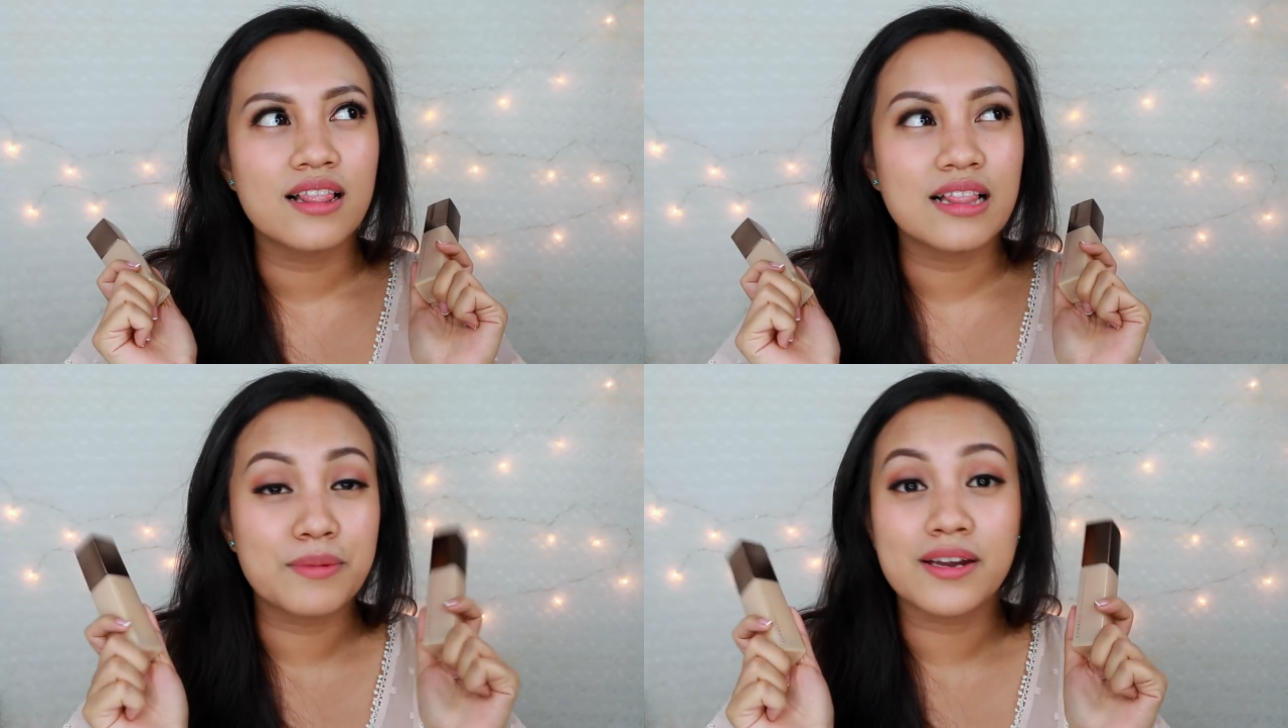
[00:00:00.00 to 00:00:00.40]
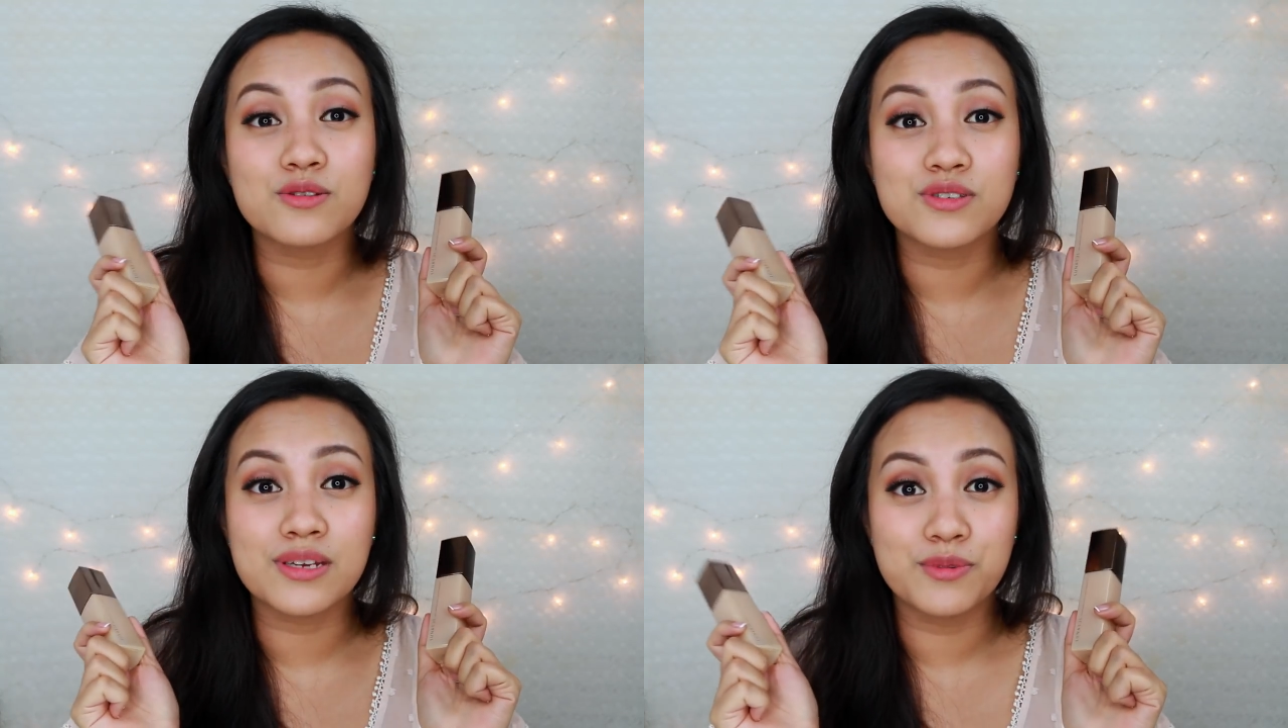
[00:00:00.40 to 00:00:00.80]

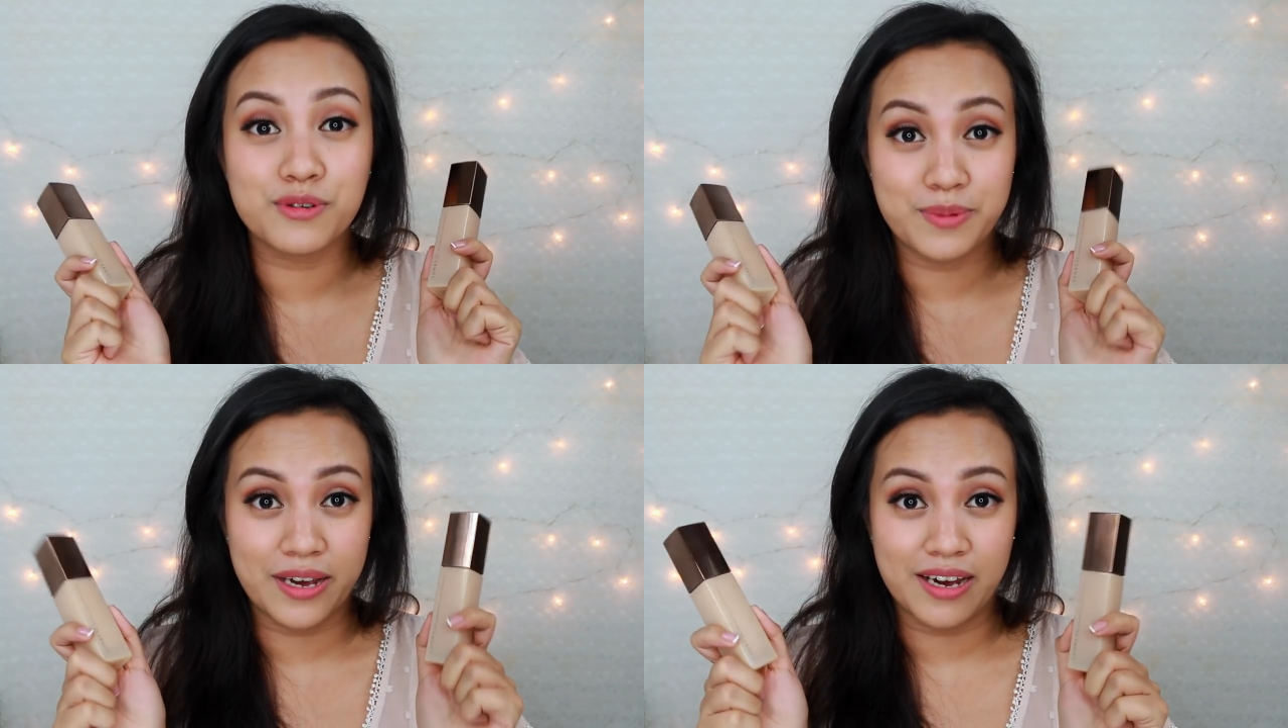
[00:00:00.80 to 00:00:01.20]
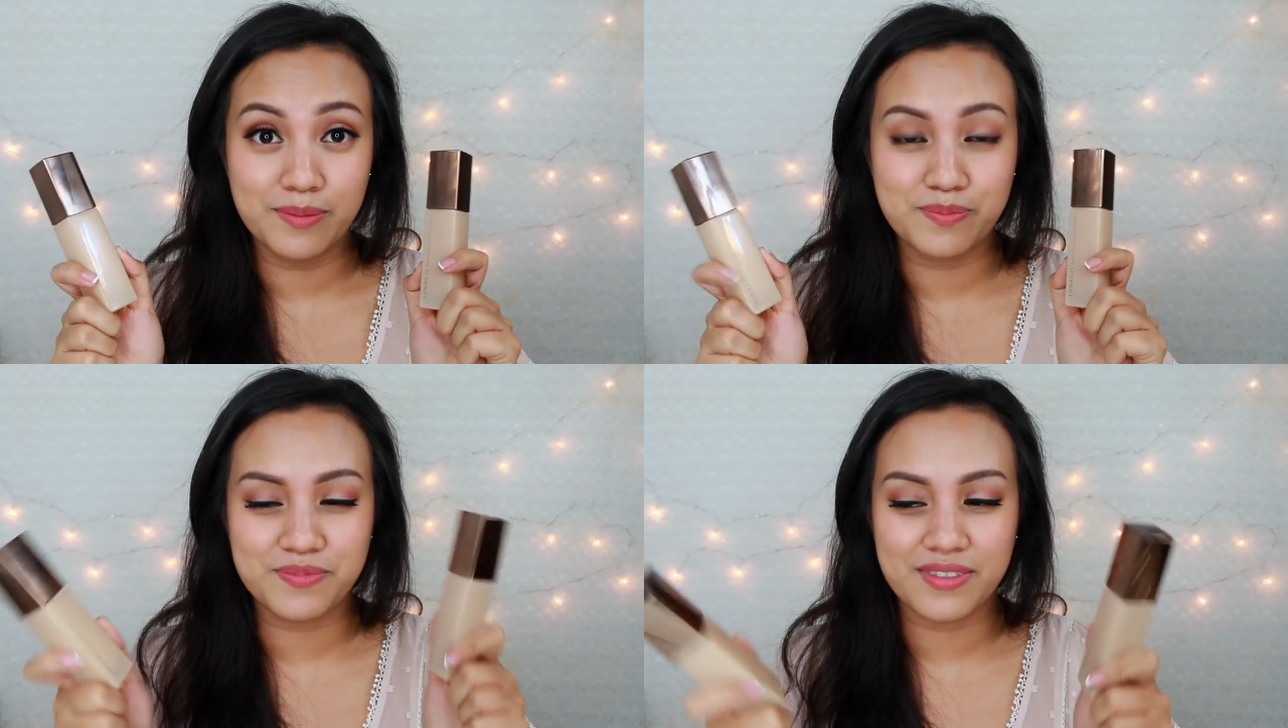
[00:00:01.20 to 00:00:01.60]
500,000 rupiah,
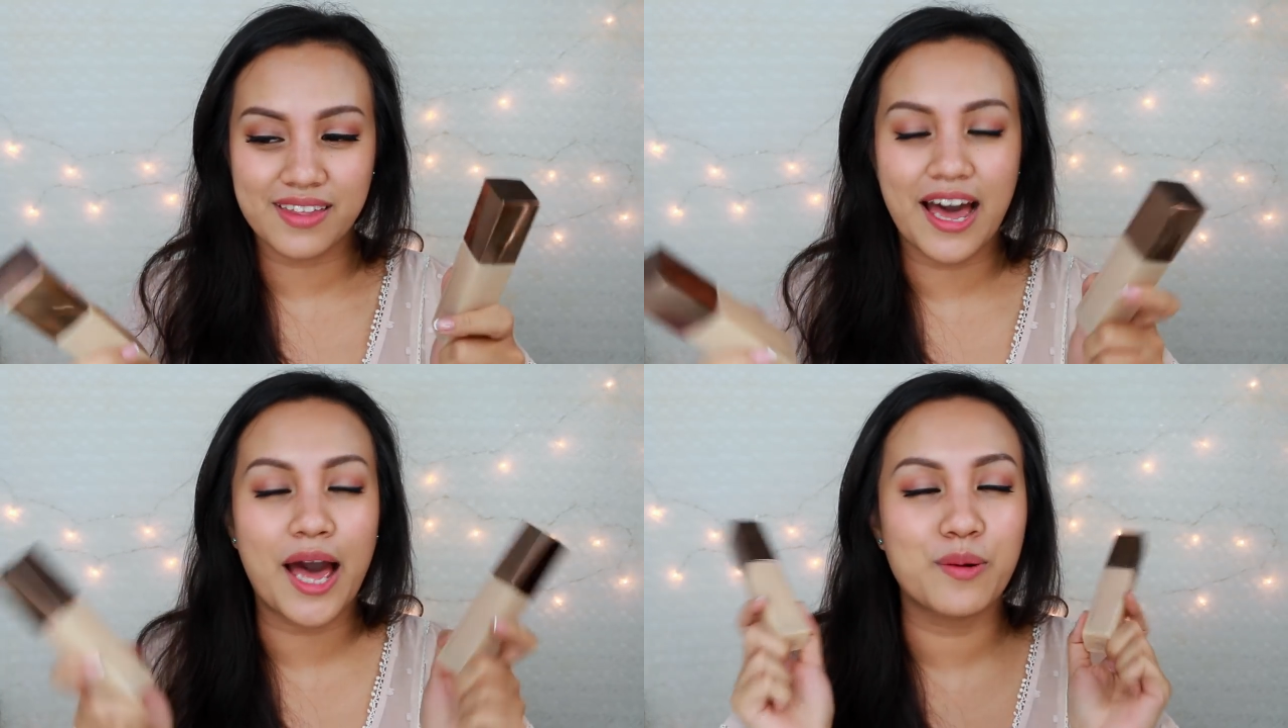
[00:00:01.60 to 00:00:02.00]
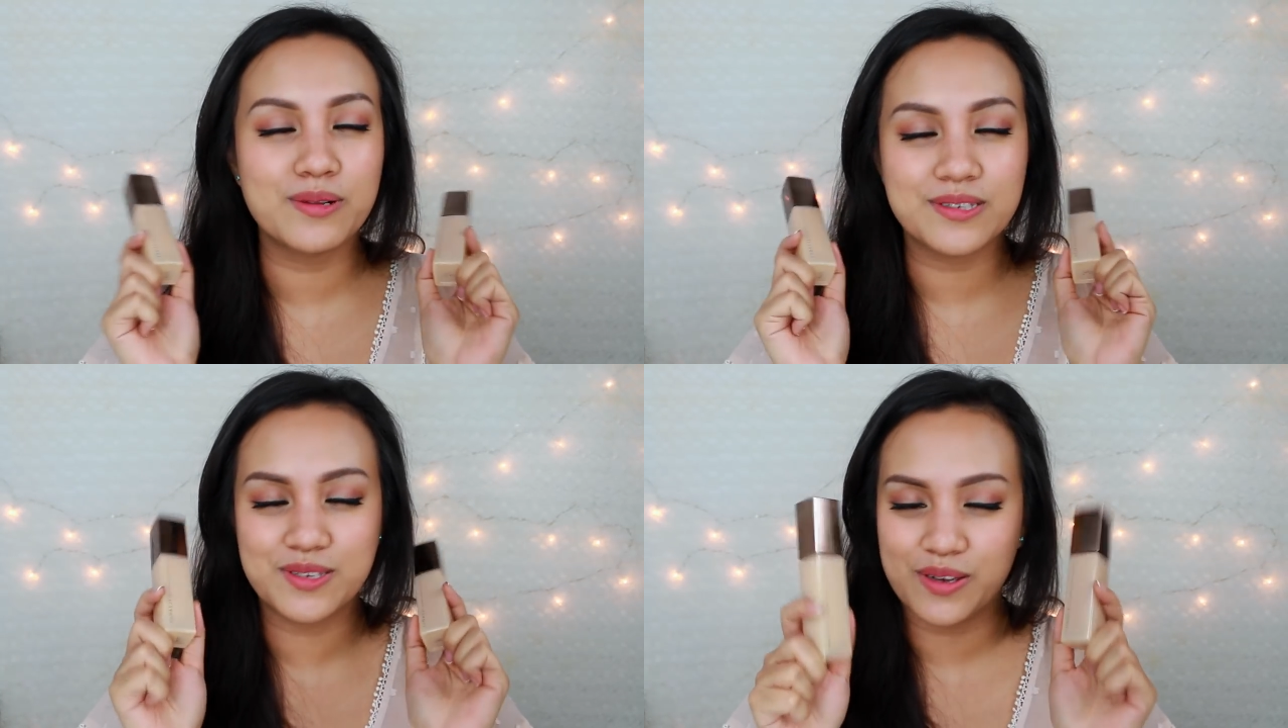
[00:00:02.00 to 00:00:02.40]
I
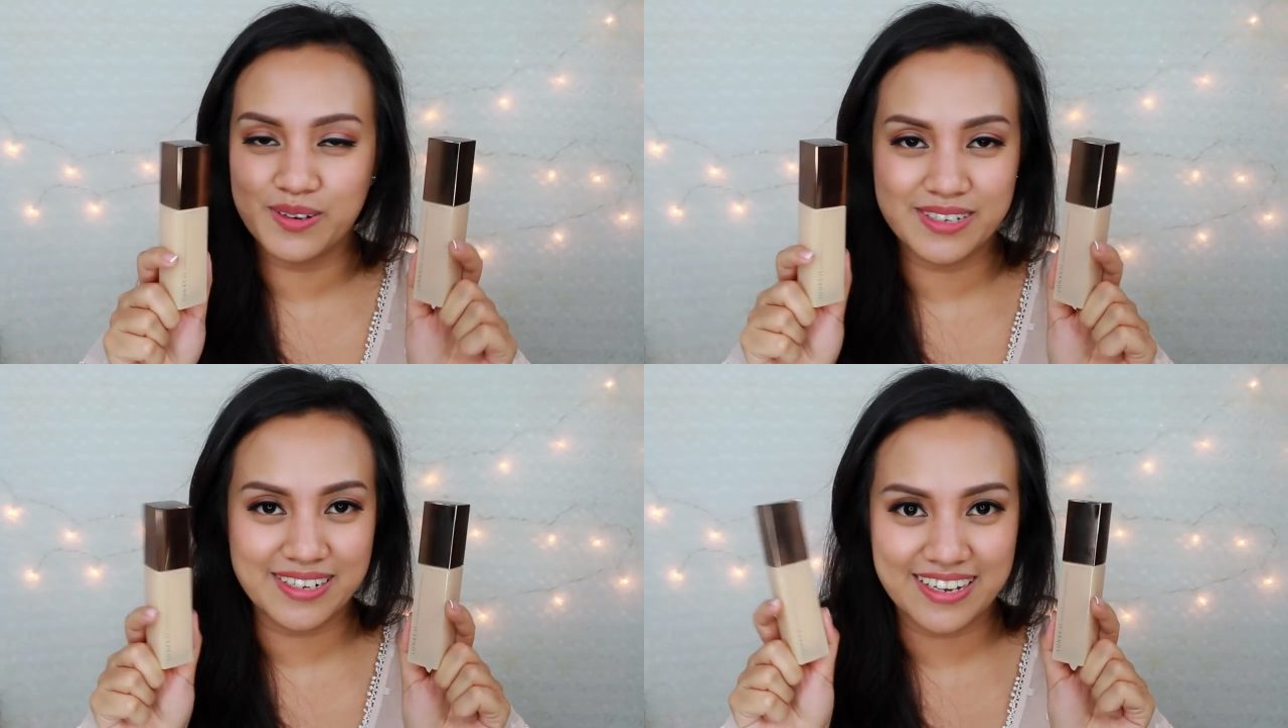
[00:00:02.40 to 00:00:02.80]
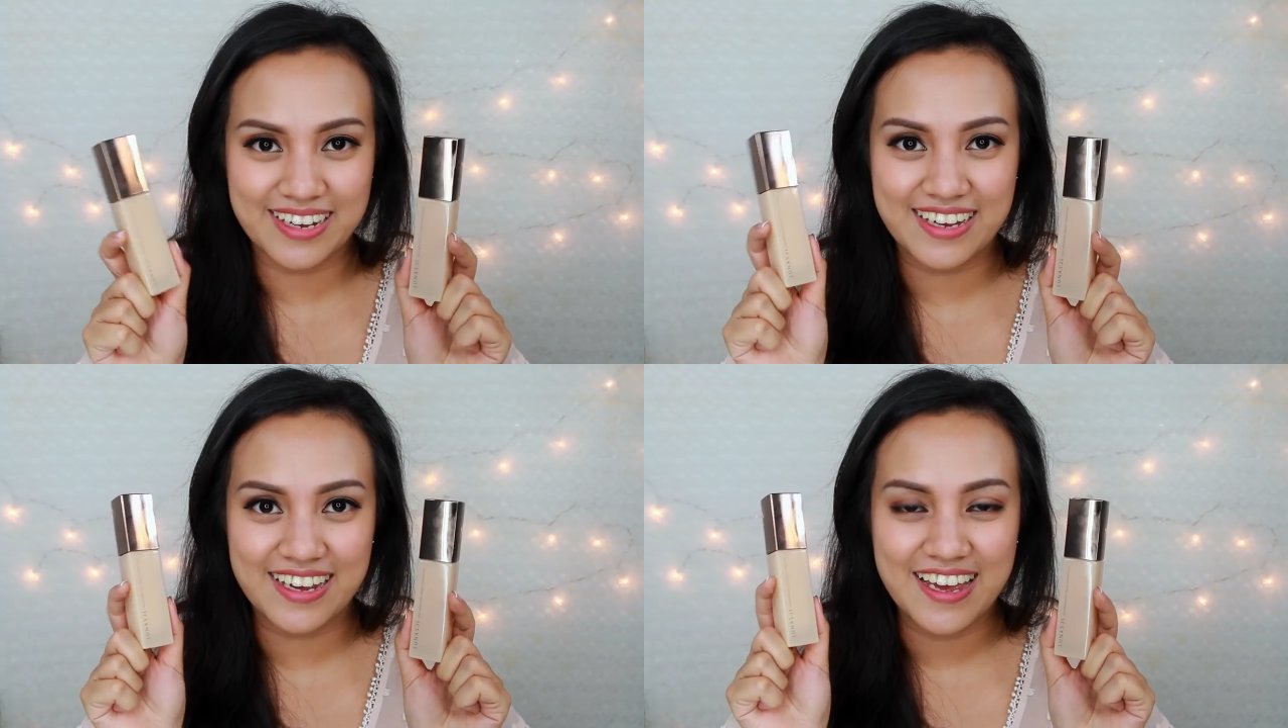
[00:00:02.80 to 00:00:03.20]
will
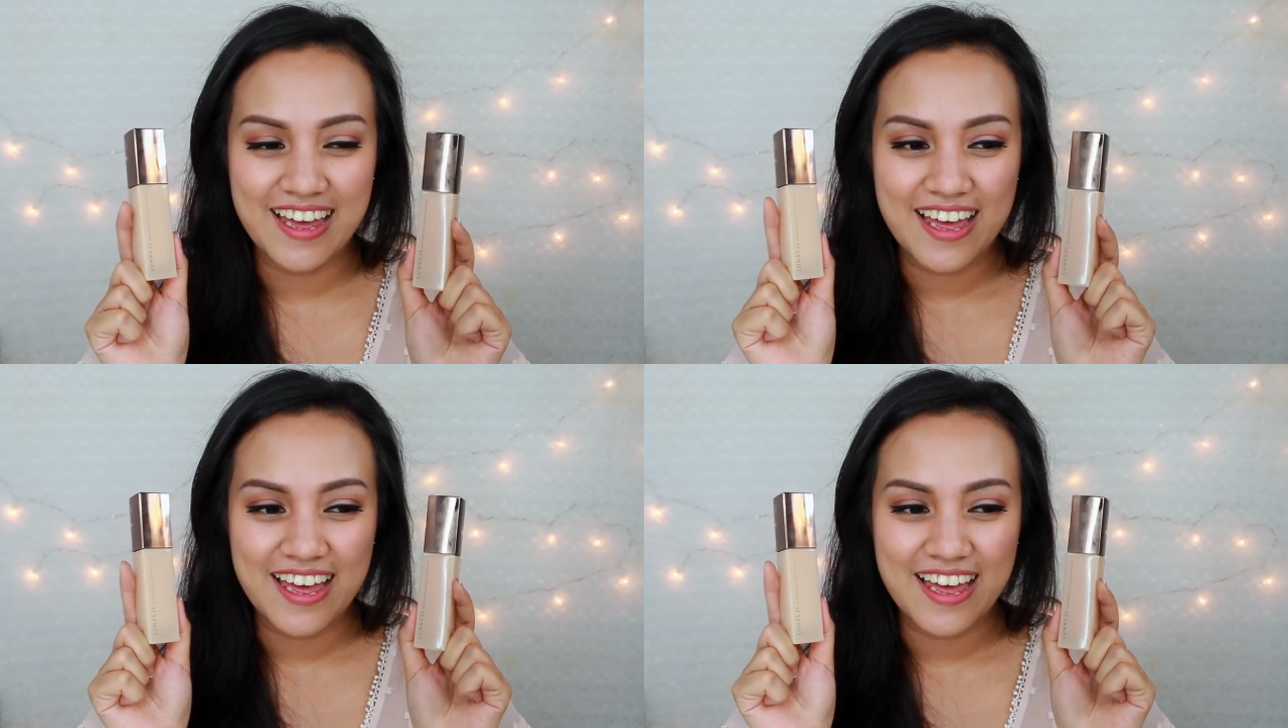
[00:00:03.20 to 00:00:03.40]
totally